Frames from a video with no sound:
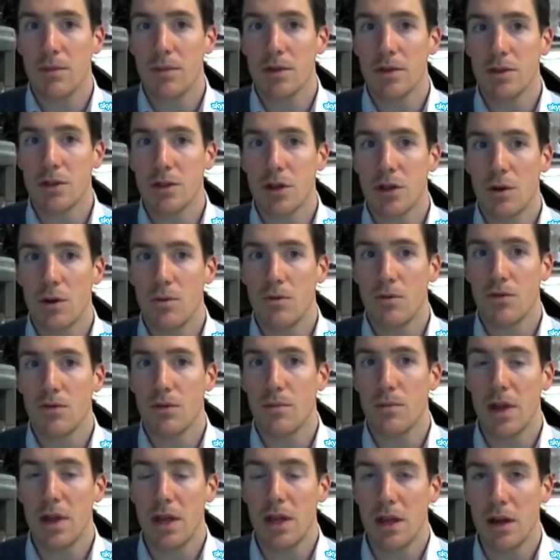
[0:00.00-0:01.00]
So for
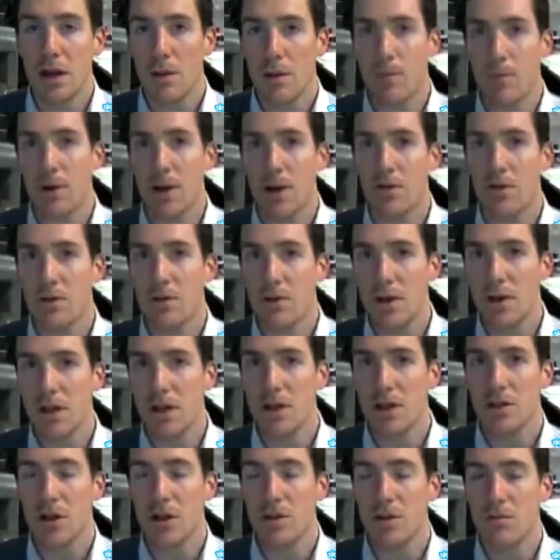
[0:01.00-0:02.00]
me, I believe the
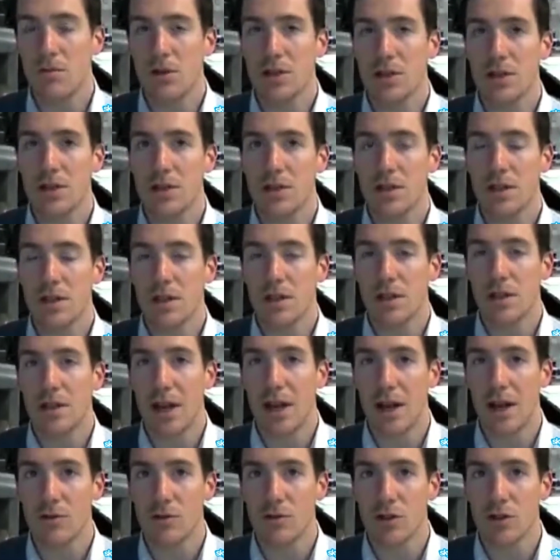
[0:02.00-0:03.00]
near-term risk is to the
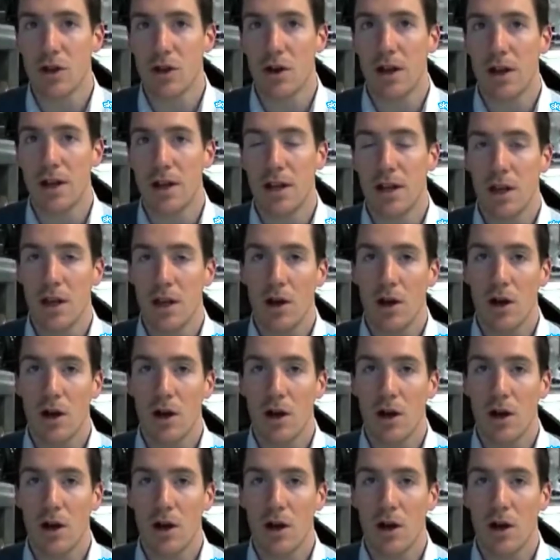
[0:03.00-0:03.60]
downside.